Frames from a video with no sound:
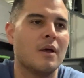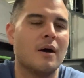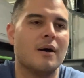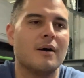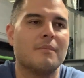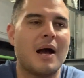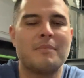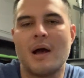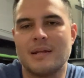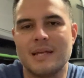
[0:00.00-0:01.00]
Um, I'm
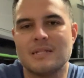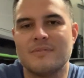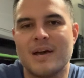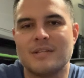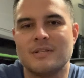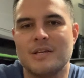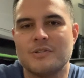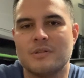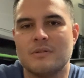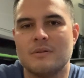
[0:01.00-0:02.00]
not against a
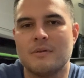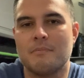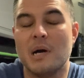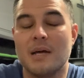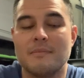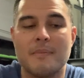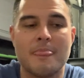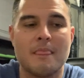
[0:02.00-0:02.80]
vaccination, but